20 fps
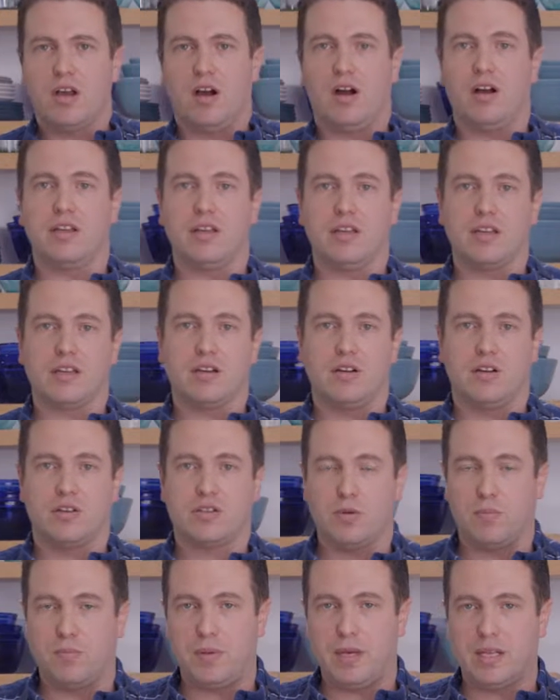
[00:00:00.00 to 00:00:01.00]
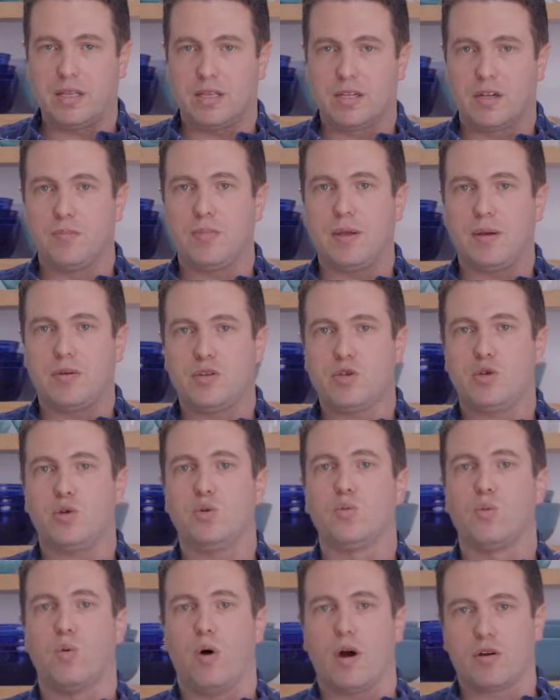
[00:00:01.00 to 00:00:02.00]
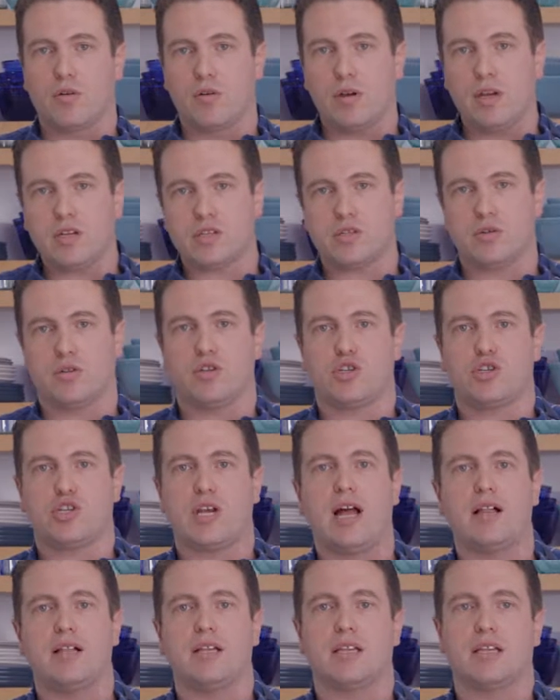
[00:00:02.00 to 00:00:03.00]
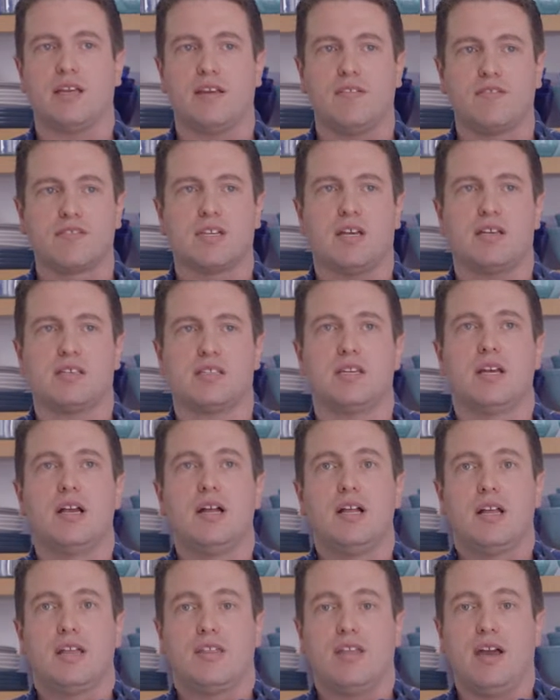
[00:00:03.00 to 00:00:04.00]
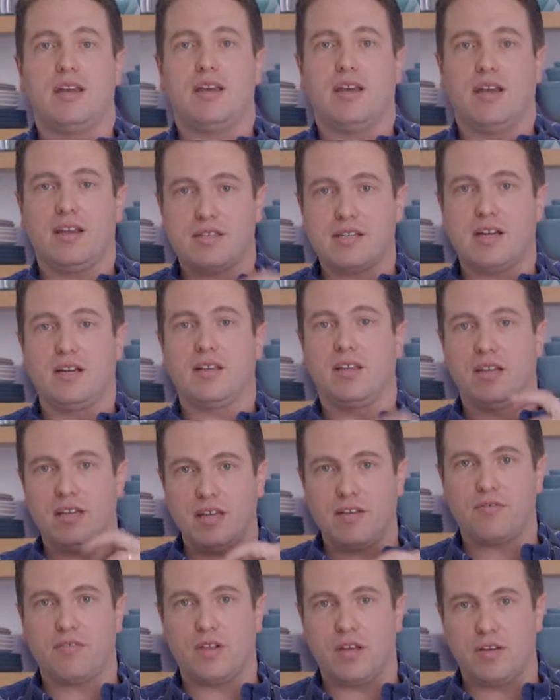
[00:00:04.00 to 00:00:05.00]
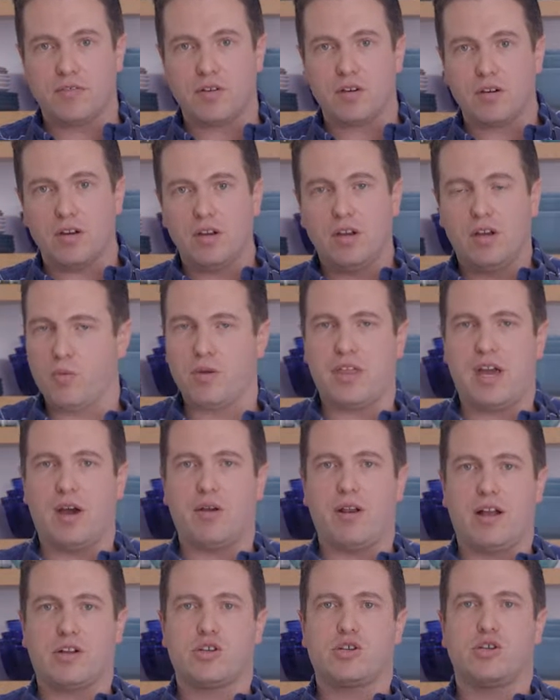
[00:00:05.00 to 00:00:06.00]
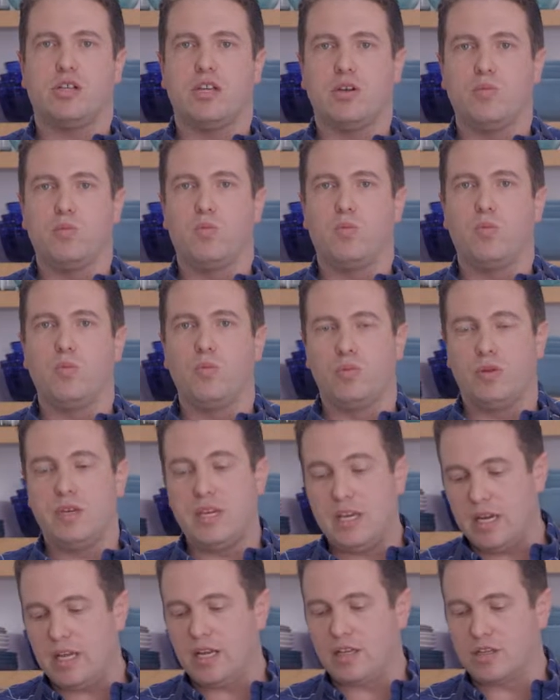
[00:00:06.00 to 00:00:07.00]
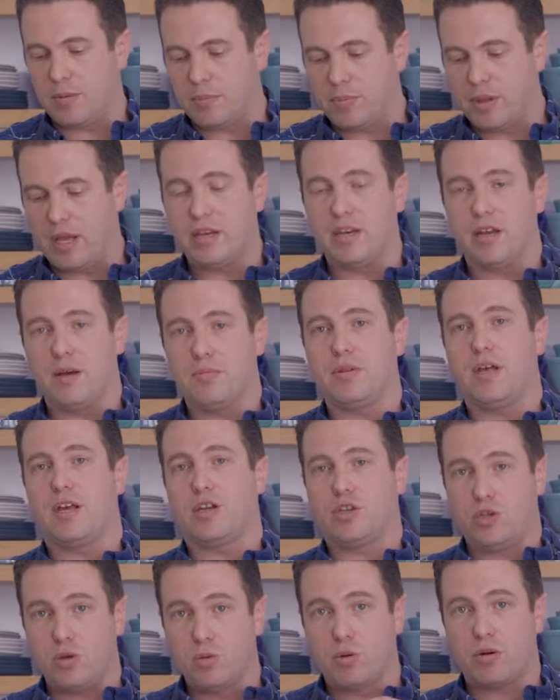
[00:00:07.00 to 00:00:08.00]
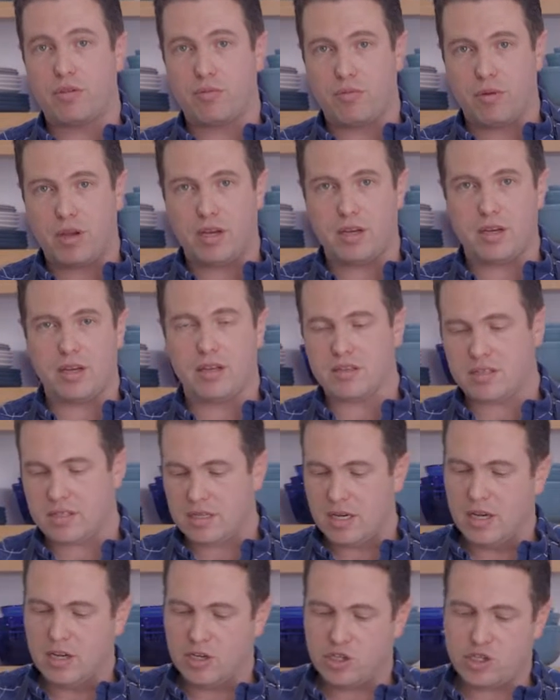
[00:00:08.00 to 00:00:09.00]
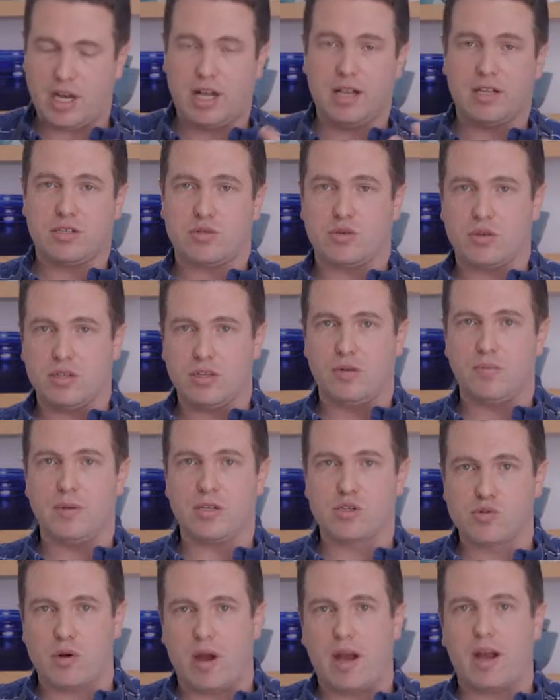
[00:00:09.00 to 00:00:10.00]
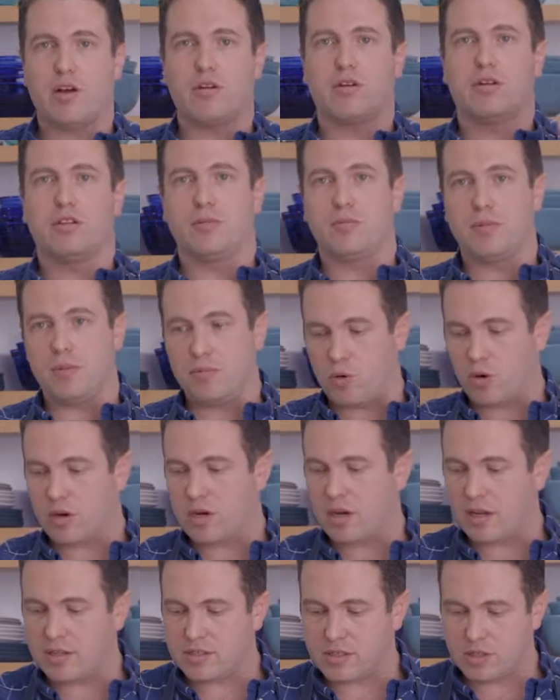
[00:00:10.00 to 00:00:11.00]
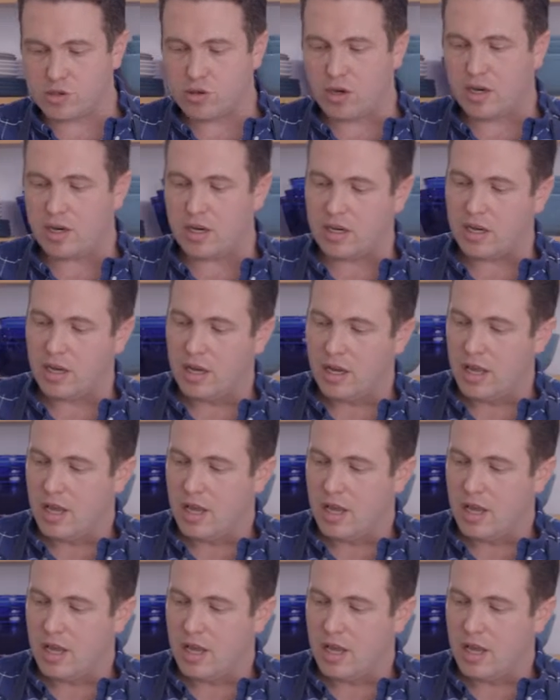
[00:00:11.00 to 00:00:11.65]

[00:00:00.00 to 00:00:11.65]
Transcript: Onion can also be a little bit too watery, so the shallot gives us that nice oniony flavor without actually needing to blend up like 2 or 3 onions. Shallots are a little bit drier and a little bit more concentrated.